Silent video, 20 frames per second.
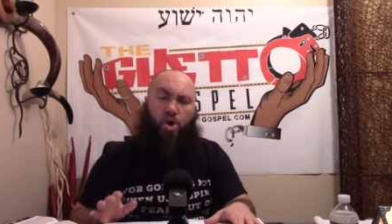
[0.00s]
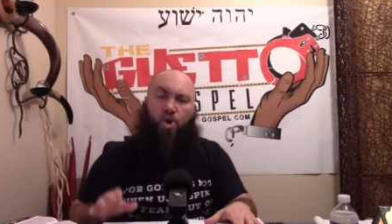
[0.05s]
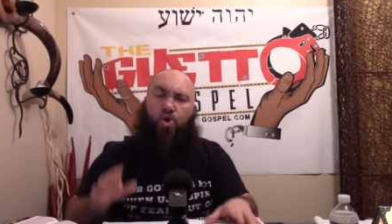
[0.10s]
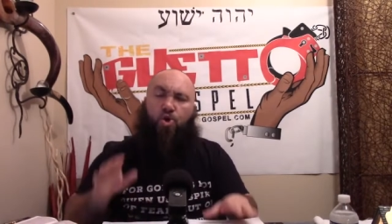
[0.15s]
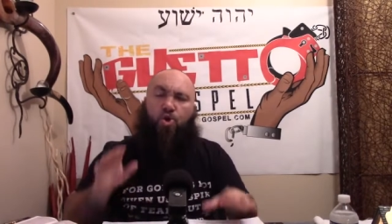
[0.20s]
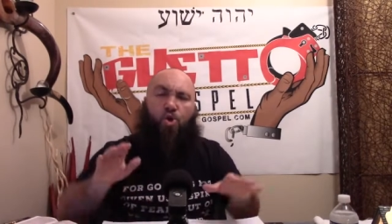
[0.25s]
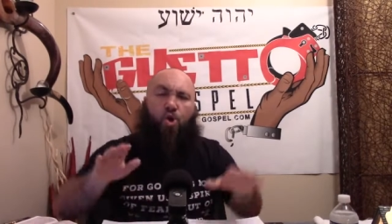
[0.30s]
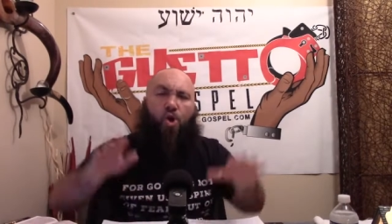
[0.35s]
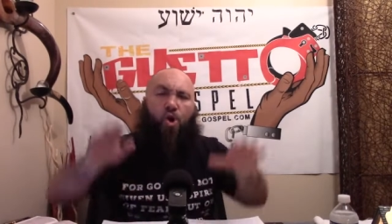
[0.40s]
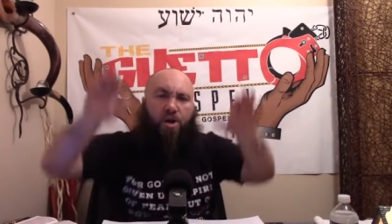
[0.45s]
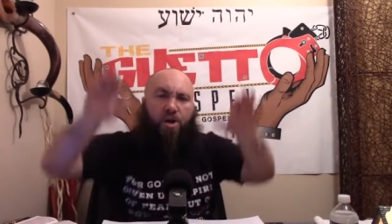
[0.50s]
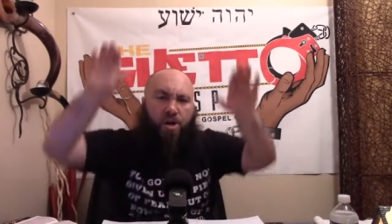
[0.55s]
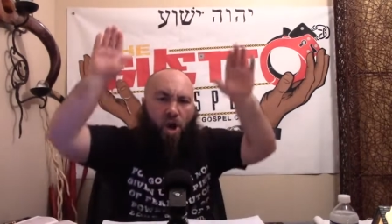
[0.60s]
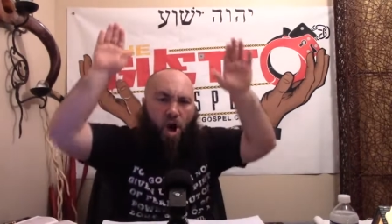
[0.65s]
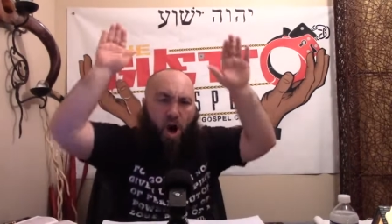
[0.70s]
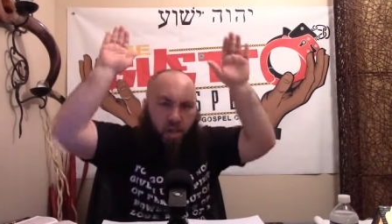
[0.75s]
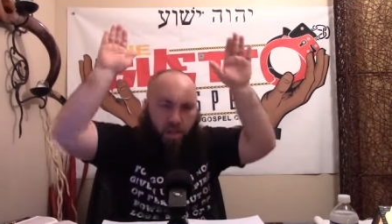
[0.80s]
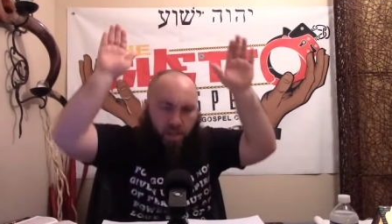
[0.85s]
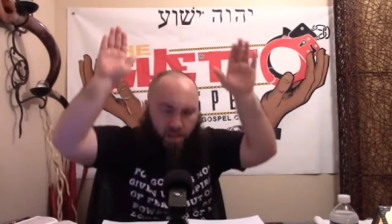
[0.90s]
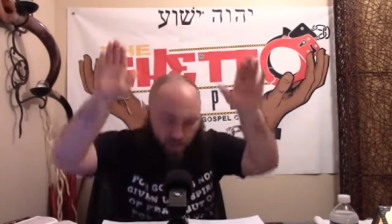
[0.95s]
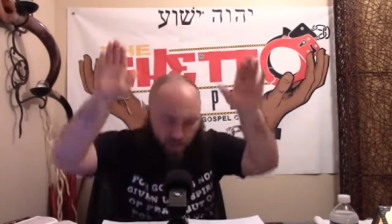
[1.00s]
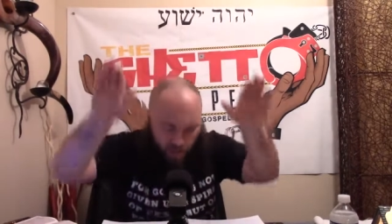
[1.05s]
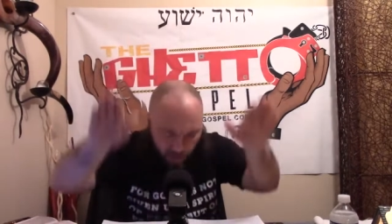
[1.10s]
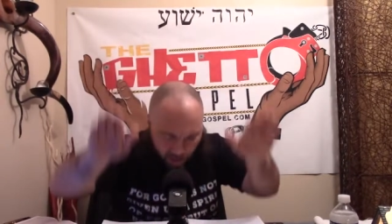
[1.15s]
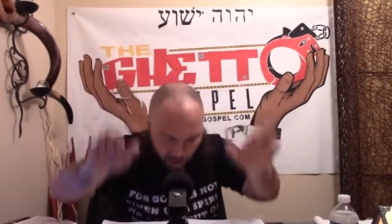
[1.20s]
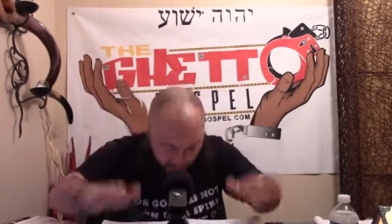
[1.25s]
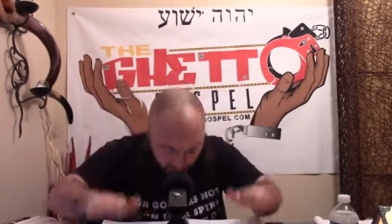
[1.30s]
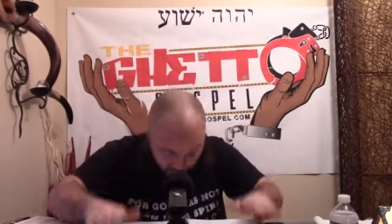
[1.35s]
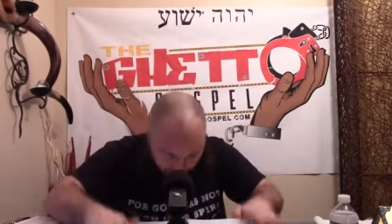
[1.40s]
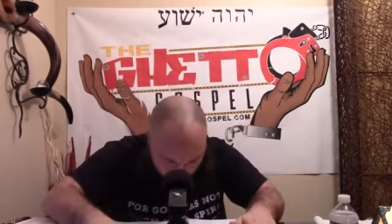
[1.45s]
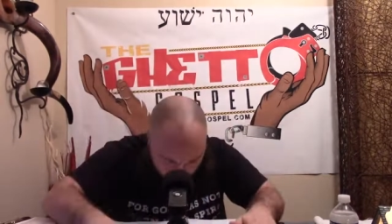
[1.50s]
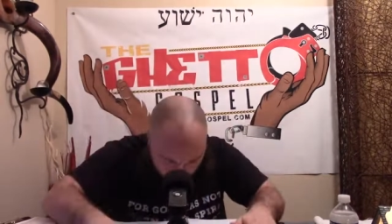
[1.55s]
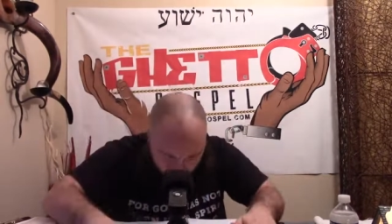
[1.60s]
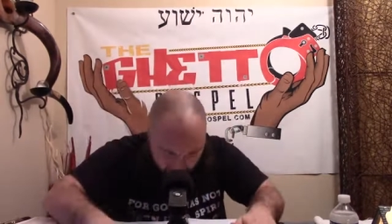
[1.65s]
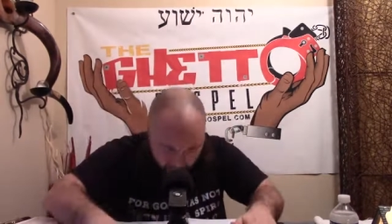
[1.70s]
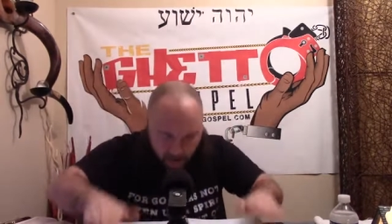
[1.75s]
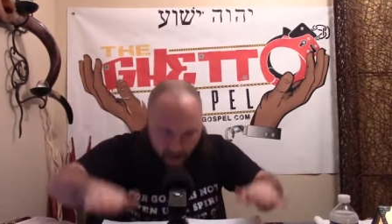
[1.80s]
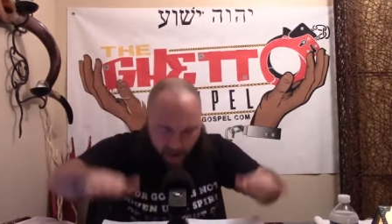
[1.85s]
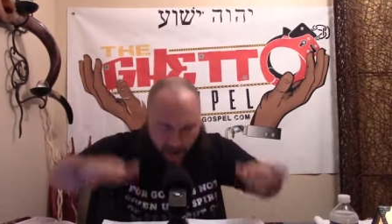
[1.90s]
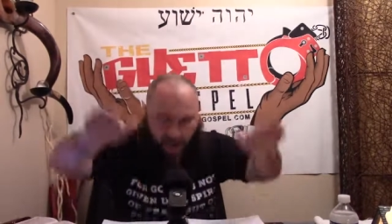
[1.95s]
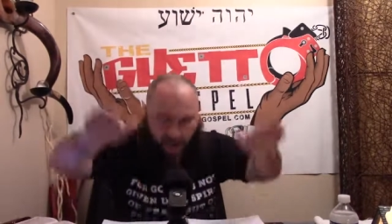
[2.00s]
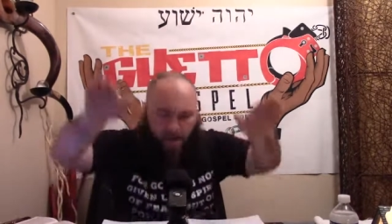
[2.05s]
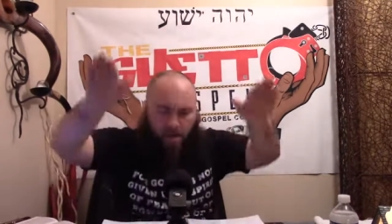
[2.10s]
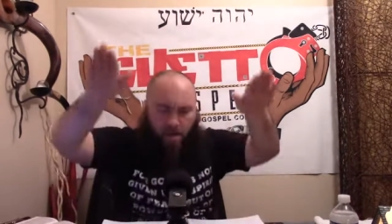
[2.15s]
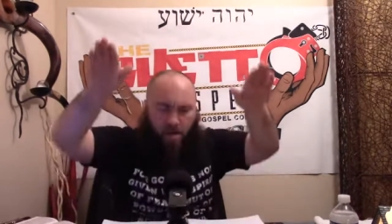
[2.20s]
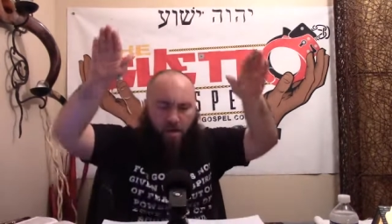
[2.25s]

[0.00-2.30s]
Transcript: Your knowledge is the internet,